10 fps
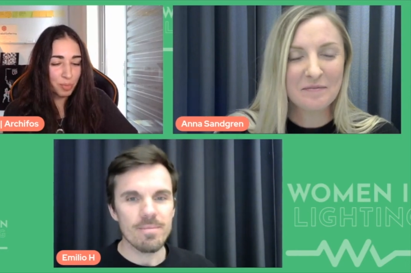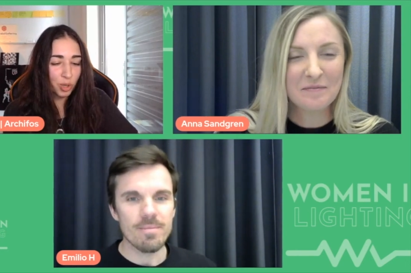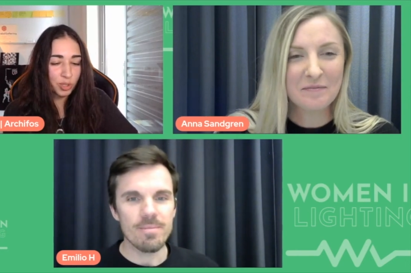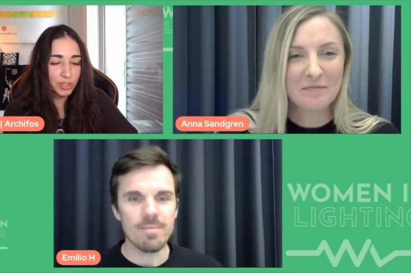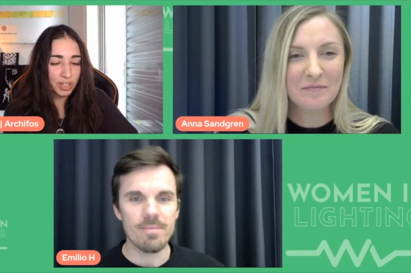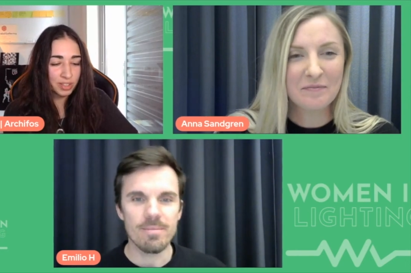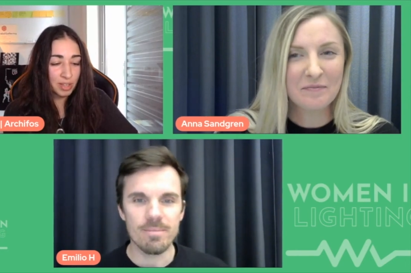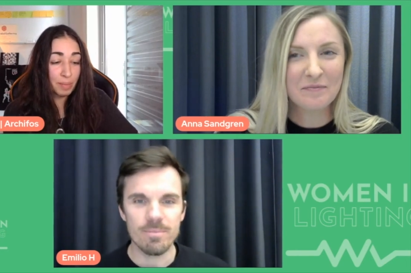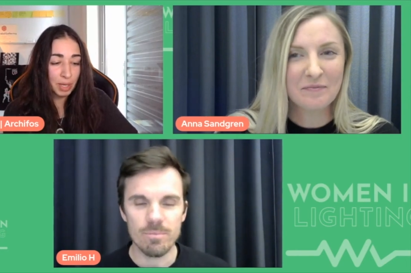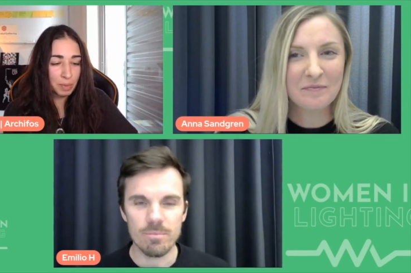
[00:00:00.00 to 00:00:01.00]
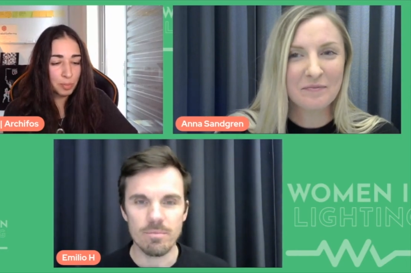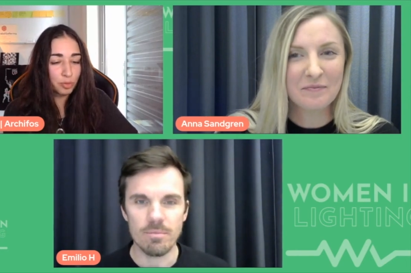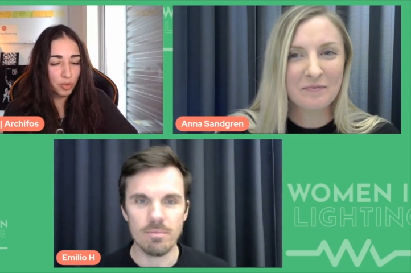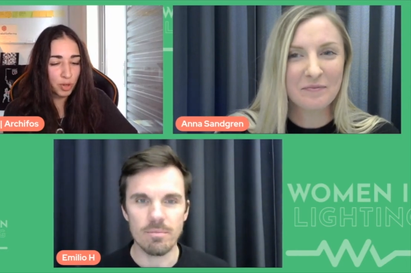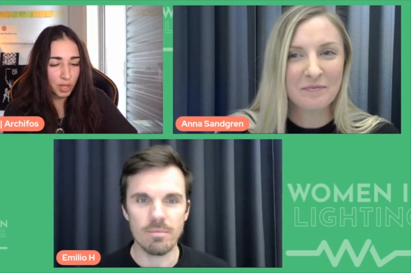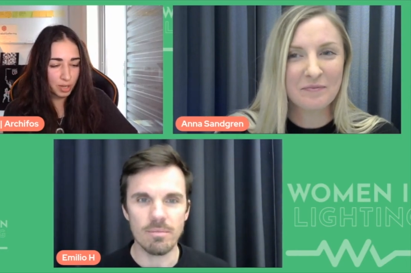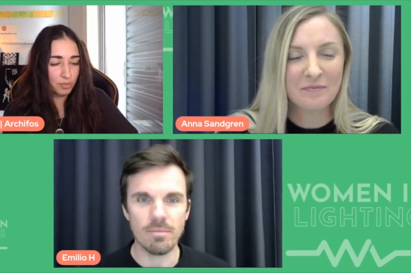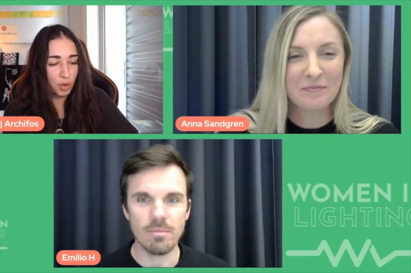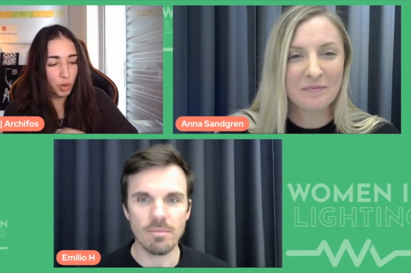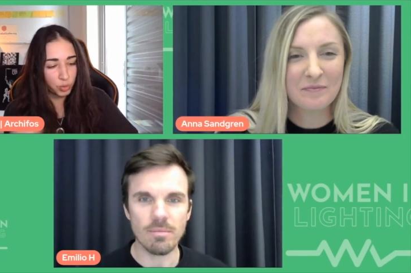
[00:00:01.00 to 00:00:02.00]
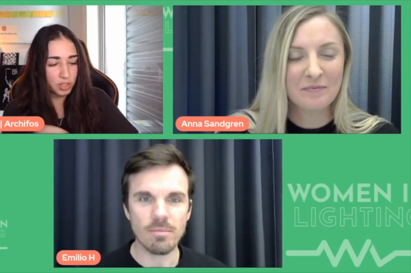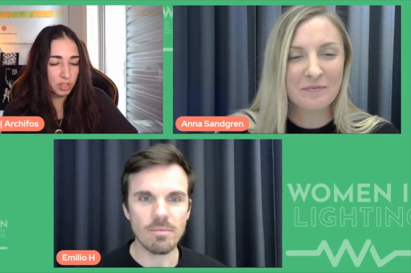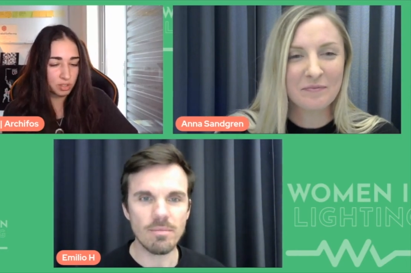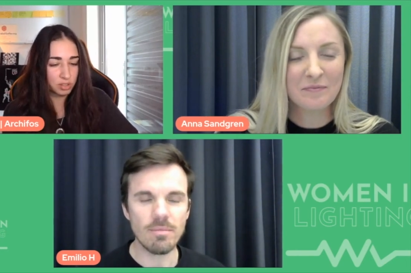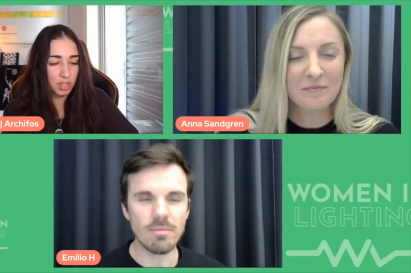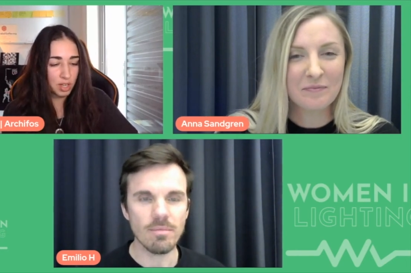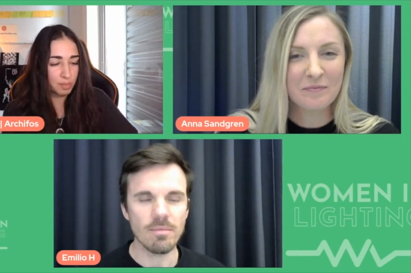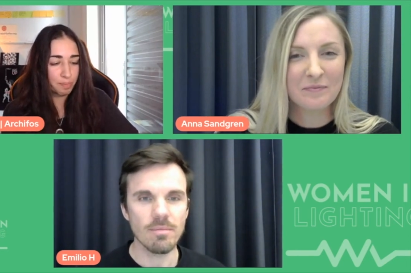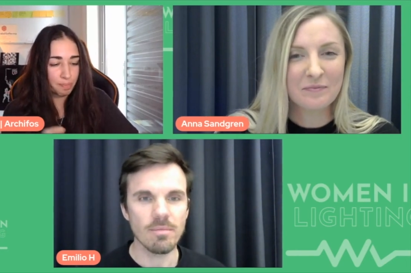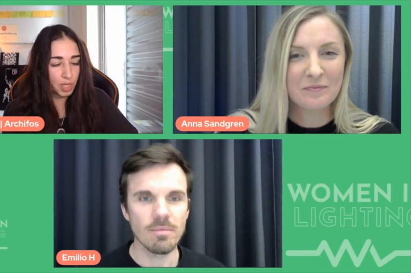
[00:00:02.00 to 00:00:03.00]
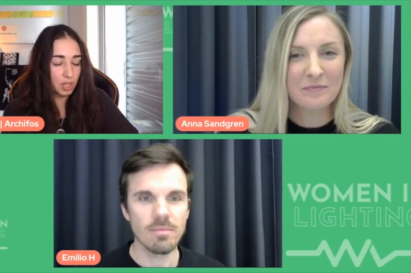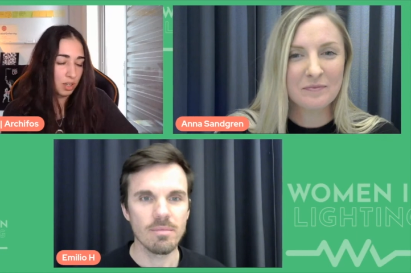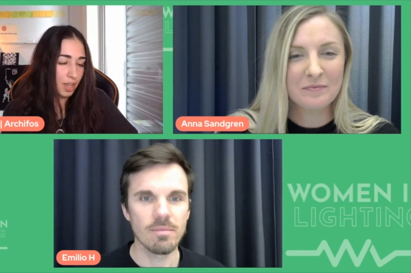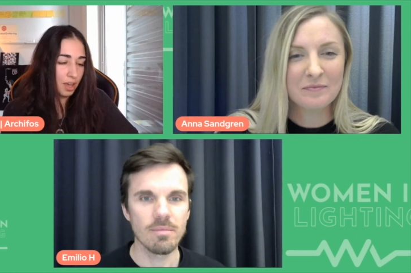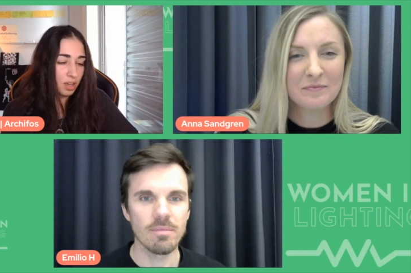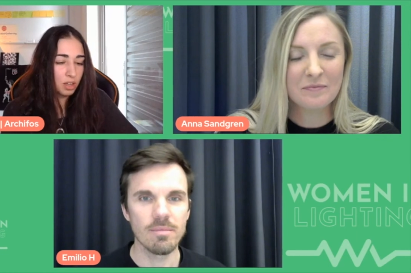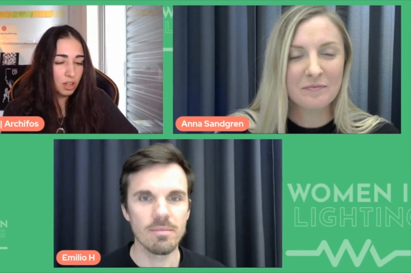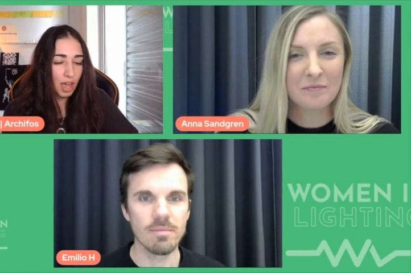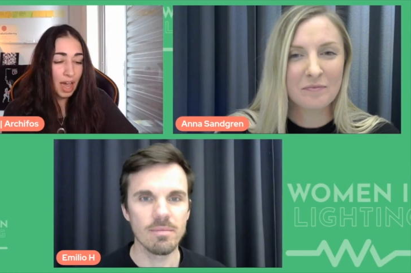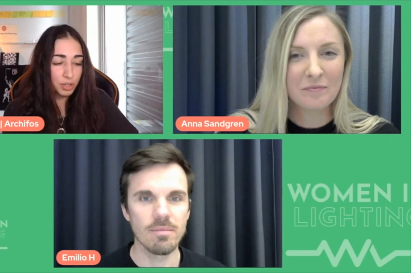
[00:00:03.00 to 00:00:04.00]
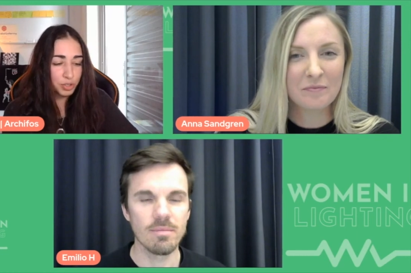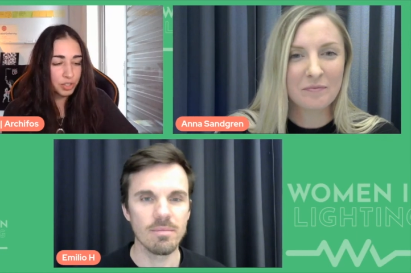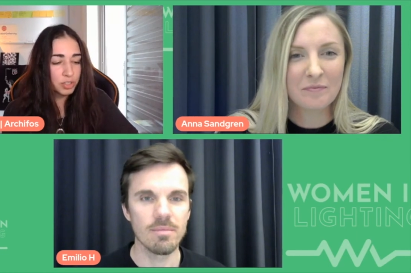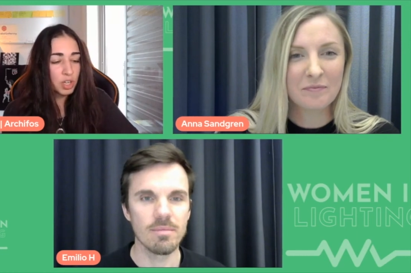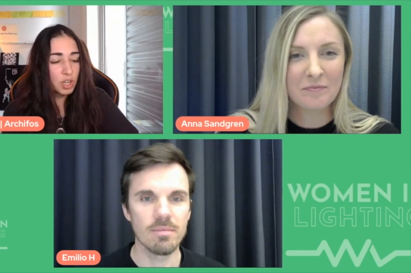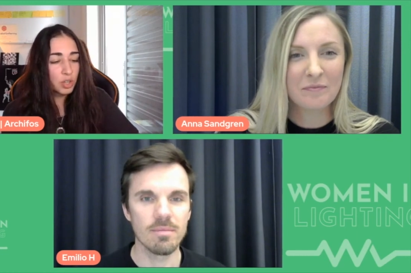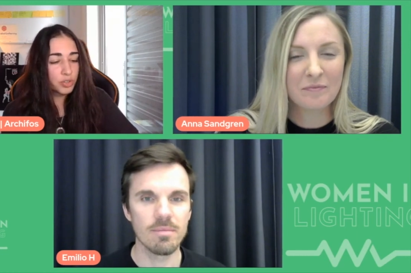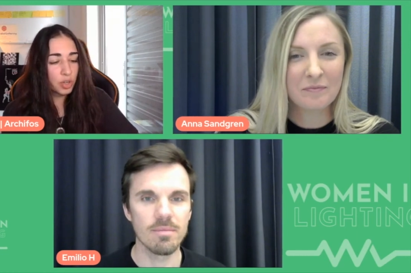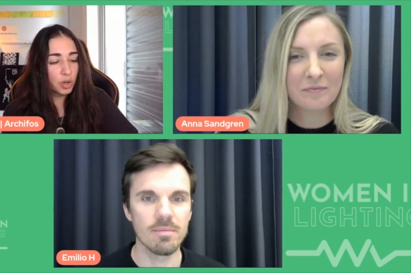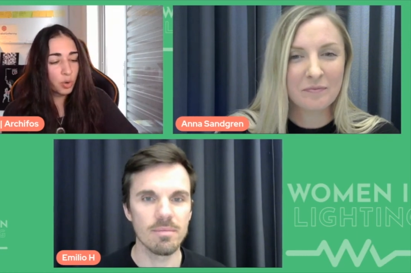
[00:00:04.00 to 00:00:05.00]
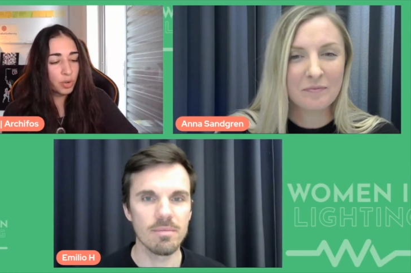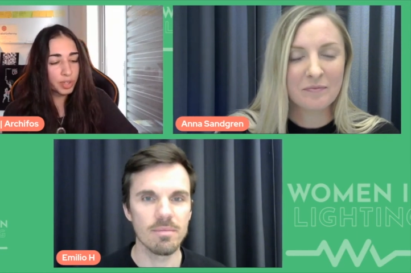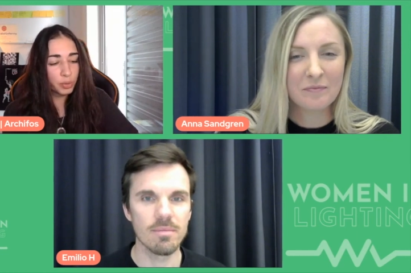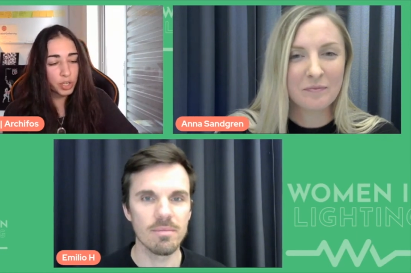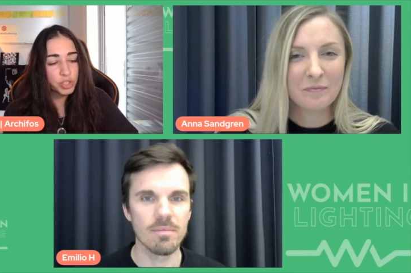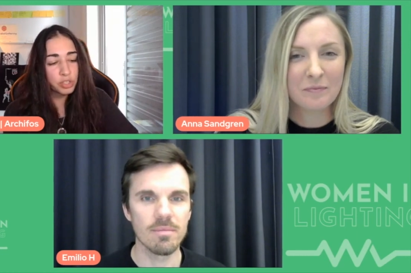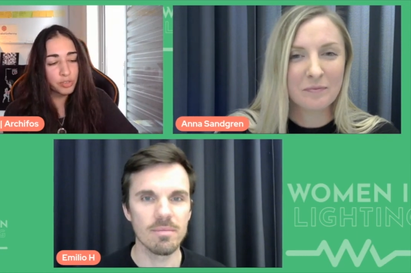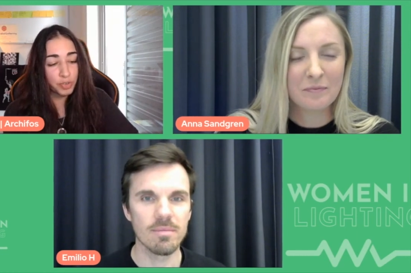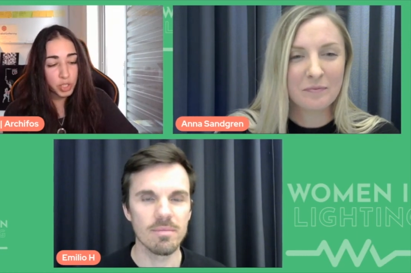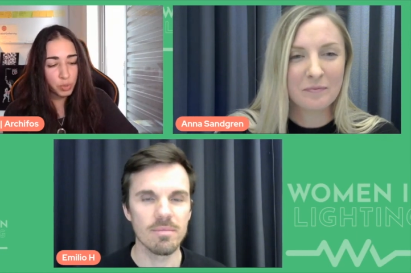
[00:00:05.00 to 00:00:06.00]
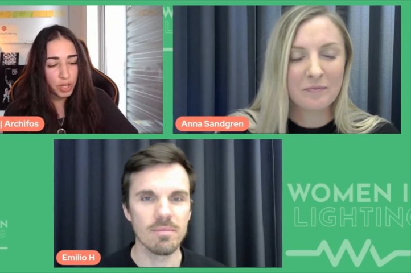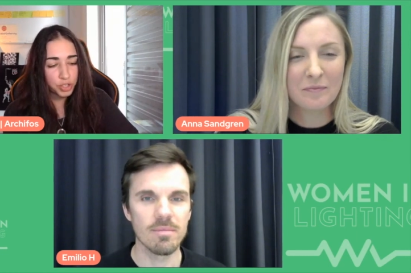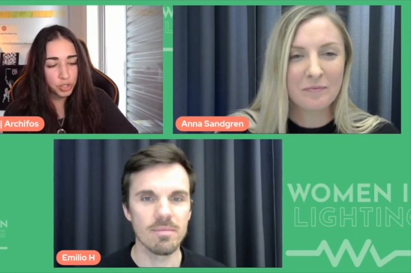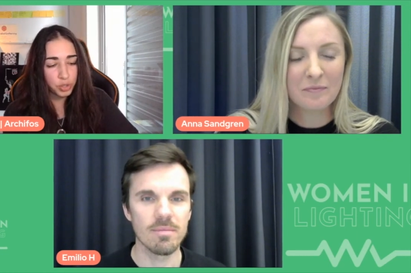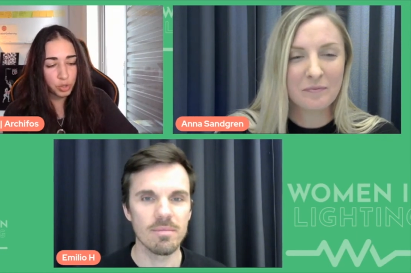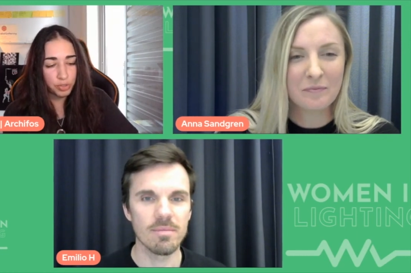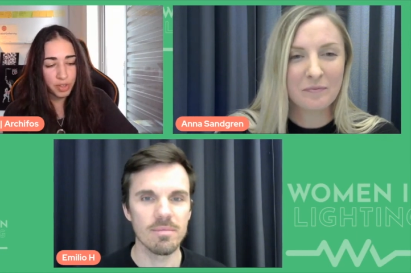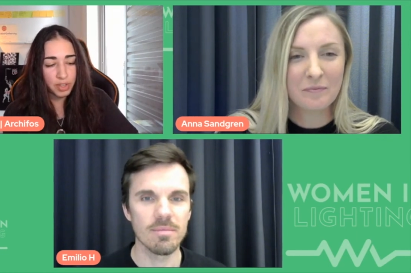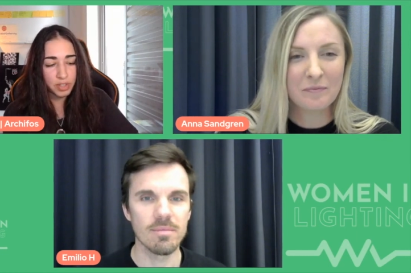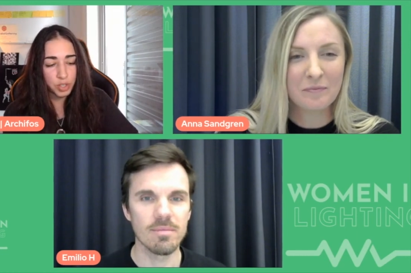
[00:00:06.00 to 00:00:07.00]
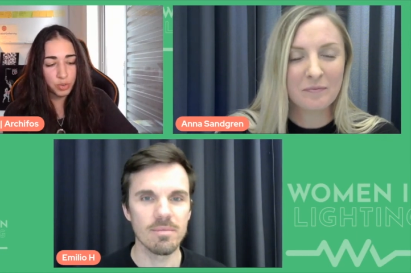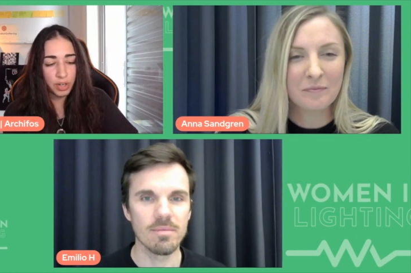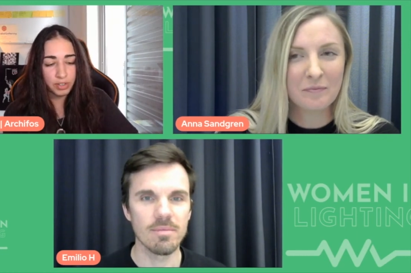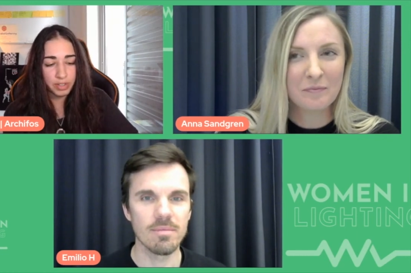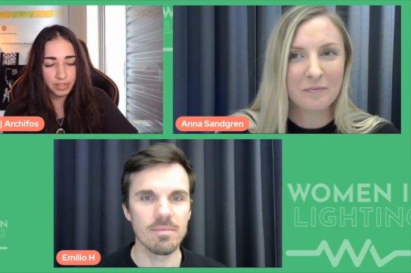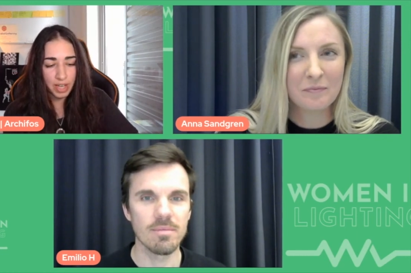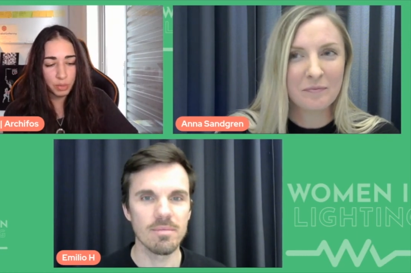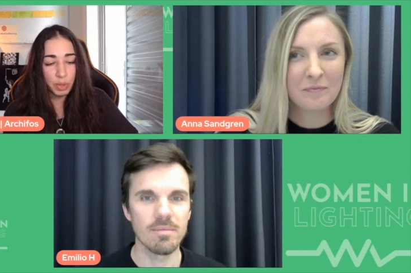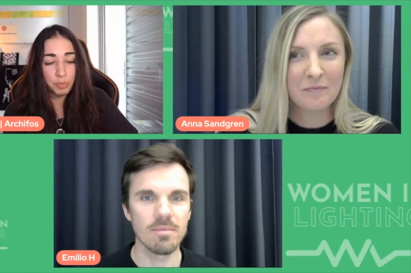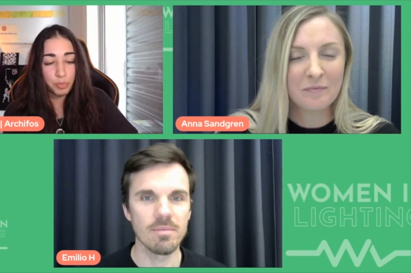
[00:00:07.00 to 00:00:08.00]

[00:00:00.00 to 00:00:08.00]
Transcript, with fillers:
Speaker 1: polls and uh, many people vo uh, voted and uh, uh, yeah answered. So on the question, the first question, do you think circular design will